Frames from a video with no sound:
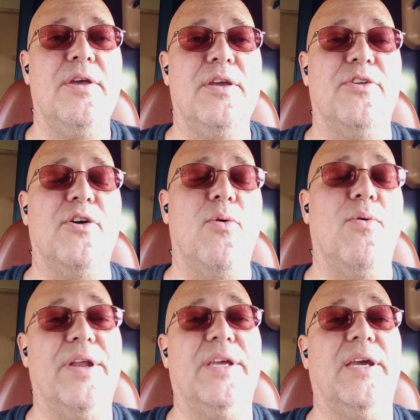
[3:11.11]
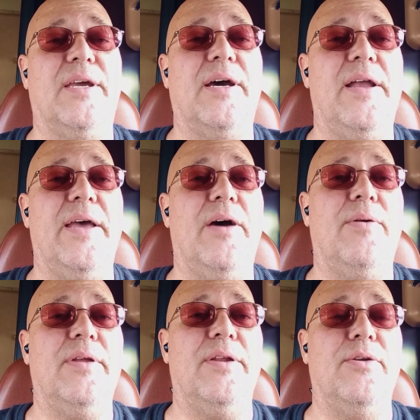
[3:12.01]
You don't want to get caught
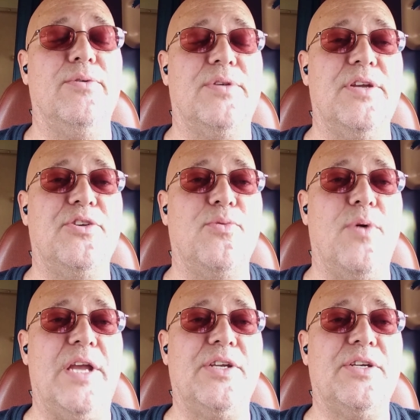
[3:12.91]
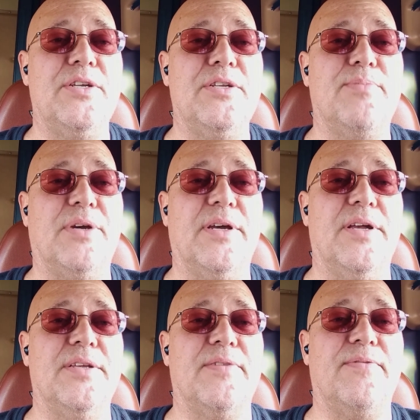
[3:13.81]
out in those situations,
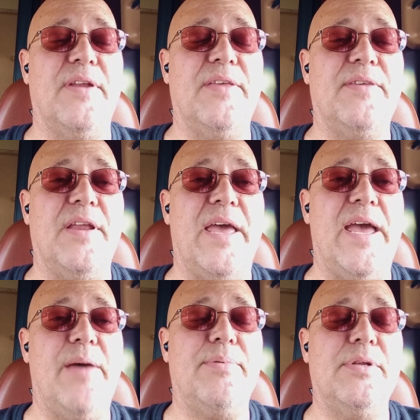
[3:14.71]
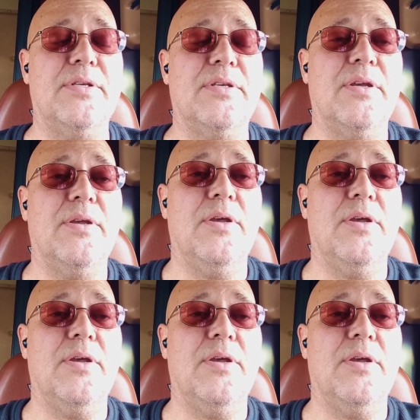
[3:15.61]
because if anything happens